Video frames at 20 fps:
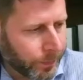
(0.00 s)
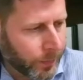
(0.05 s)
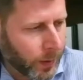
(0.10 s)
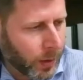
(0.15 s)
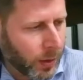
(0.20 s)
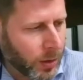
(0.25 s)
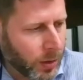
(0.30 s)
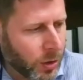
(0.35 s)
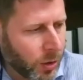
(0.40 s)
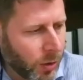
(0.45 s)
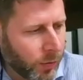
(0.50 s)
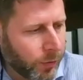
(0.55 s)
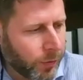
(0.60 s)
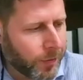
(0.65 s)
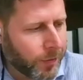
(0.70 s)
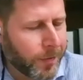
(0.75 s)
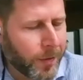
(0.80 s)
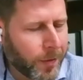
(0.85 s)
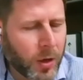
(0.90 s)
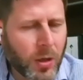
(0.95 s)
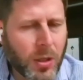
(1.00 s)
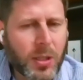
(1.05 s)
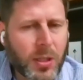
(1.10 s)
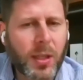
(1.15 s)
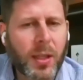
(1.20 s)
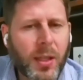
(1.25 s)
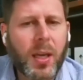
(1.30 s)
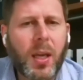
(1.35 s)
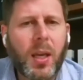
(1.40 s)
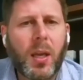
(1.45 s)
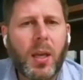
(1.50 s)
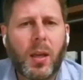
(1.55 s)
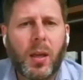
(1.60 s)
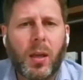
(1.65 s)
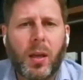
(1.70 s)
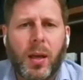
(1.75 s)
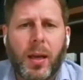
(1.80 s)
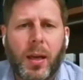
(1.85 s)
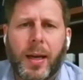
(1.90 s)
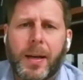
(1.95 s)
So firstly,
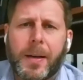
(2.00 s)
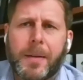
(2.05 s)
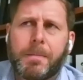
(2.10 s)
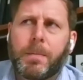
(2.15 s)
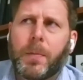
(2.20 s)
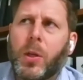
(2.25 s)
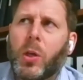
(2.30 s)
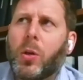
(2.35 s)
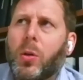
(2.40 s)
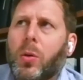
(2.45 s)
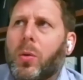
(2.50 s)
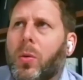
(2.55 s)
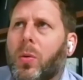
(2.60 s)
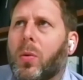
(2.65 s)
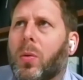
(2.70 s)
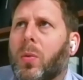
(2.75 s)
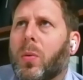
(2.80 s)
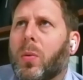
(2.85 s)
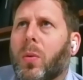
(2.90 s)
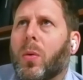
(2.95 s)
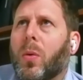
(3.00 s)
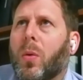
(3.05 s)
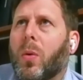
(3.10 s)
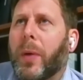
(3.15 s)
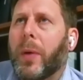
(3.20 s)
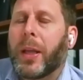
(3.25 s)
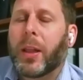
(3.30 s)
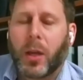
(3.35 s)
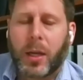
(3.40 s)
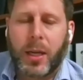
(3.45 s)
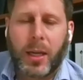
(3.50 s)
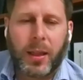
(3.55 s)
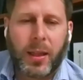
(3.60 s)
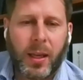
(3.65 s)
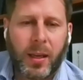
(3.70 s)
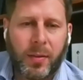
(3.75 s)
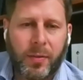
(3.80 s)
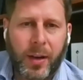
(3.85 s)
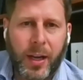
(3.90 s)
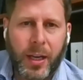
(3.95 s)
we look at
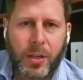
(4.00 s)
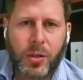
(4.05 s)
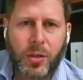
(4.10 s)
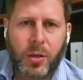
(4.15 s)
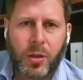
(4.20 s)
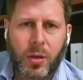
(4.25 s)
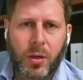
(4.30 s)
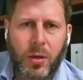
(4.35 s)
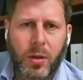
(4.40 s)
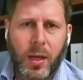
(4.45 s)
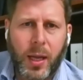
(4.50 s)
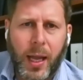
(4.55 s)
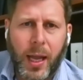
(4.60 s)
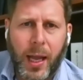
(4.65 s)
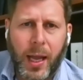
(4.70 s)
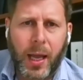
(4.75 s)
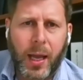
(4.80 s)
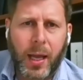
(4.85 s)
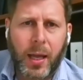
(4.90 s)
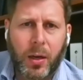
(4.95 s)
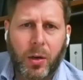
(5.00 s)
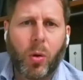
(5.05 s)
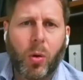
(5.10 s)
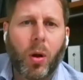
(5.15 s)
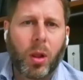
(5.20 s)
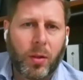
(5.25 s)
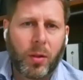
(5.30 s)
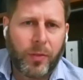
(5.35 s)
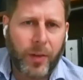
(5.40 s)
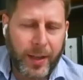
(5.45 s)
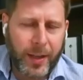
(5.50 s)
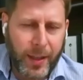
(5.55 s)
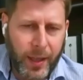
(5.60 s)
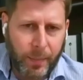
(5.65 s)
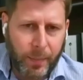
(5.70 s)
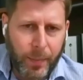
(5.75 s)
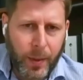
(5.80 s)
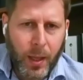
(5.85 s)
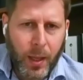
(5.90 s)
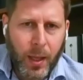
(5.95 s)
the investor and qualify them.